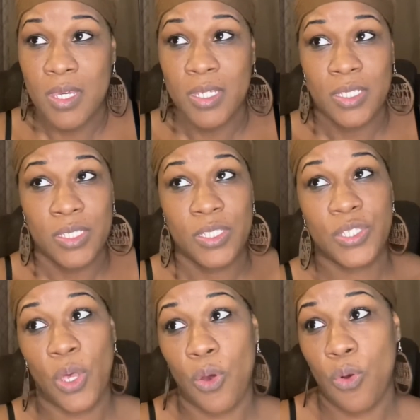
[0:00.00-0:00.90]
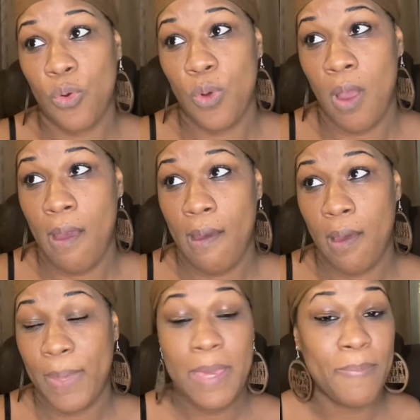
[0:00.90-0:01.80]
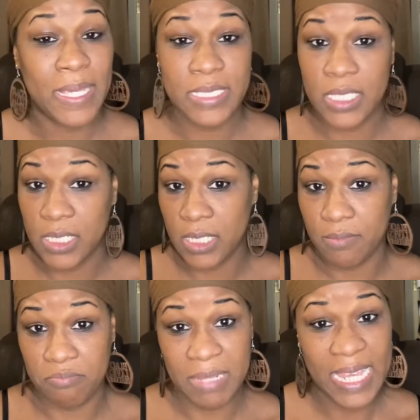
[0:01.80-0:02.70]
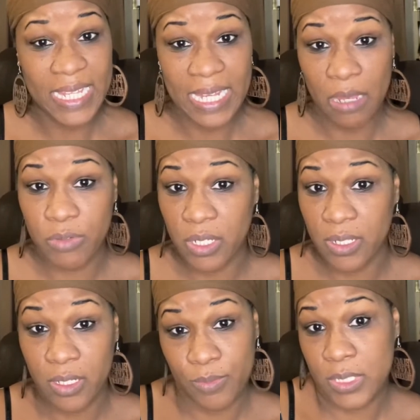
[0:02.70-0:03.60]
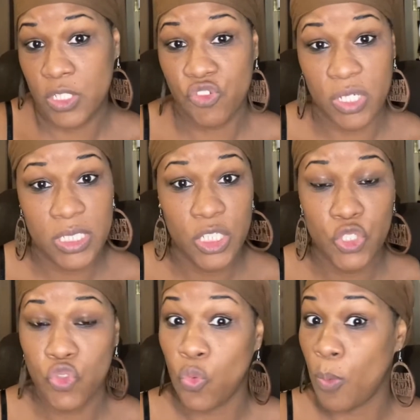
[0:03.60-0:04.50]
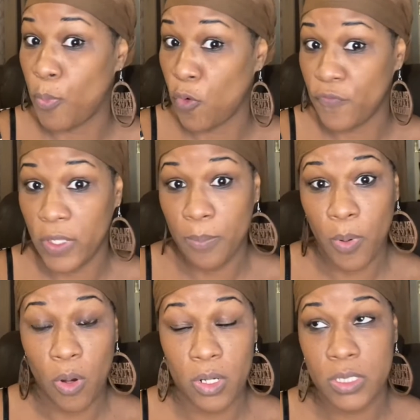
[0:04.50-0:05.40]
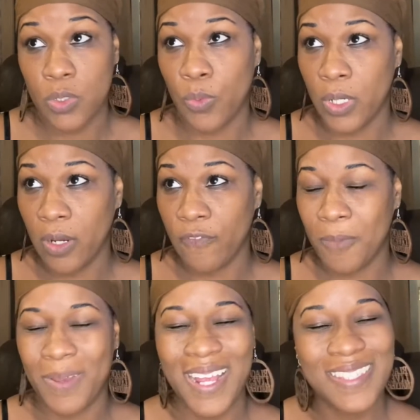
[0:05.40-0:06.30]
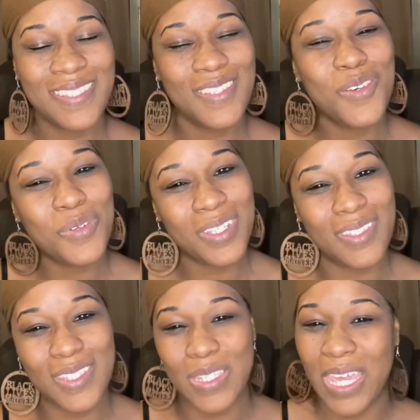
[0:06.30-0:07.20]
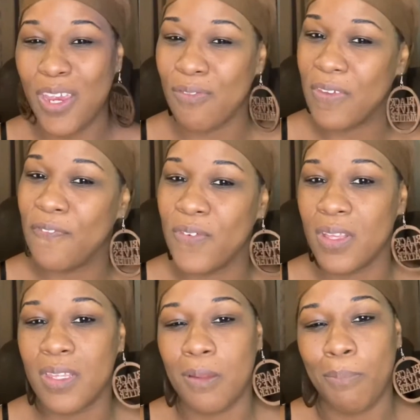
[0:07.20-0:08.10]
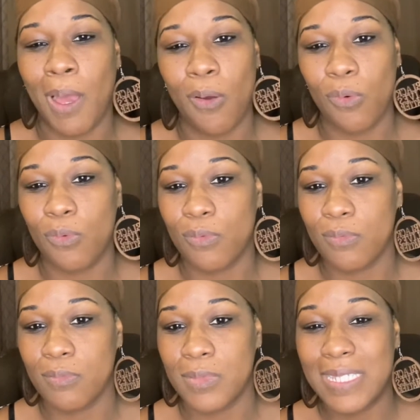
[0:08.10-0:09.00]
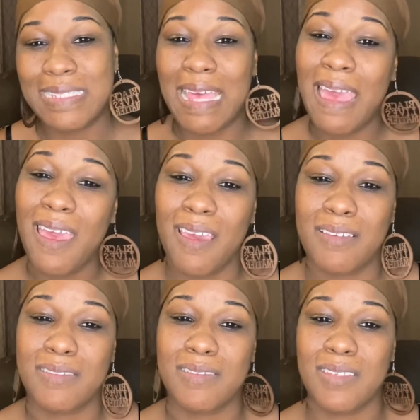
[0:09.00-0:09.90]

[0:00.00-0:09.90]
So, he basically laid it out there that it was a trust issue on both their parts or whatever. But I still get this eerie feeling about this ex.